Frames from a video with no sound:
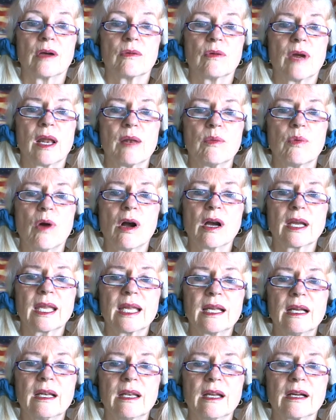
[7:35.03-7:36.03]
While
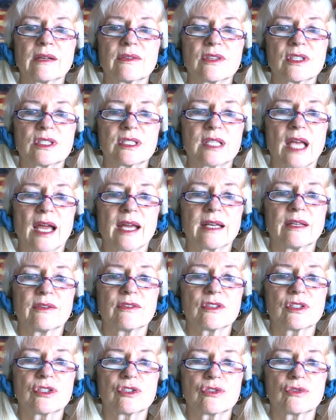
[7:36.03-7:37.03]
walking along the side of
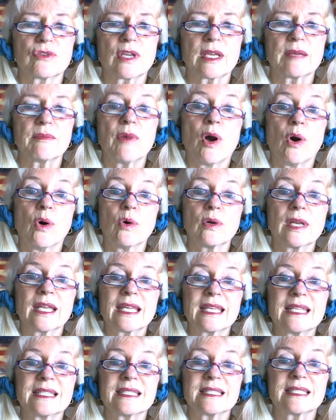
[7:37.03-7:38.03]
the stream,
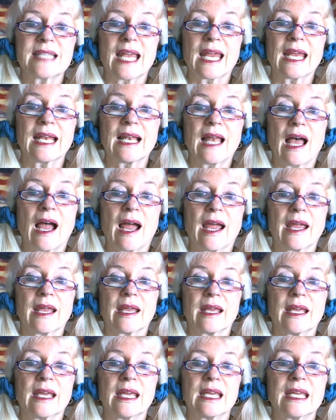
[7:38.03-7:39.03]
holding his tail high,
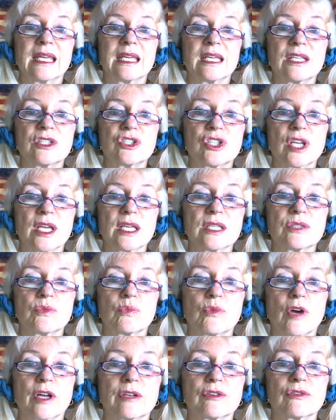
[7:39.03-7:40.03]
he chased
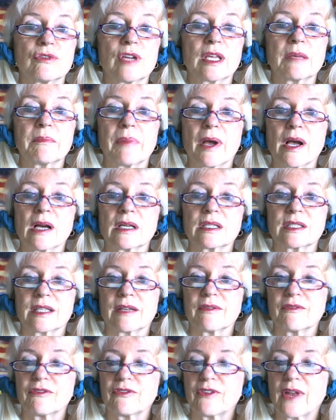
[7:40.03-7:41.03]
wandering bugs
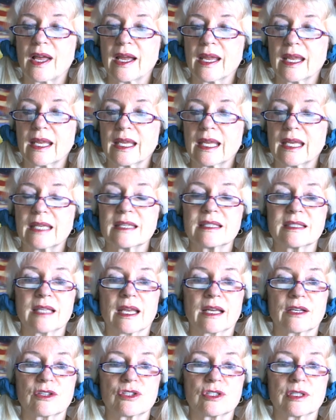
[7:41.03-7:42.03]
and flying
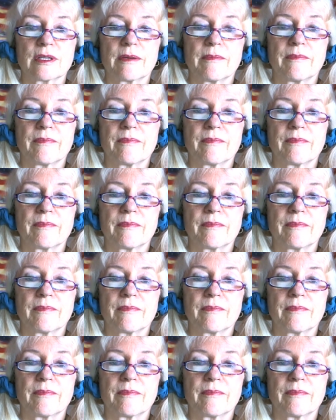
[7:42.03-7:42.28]
insects.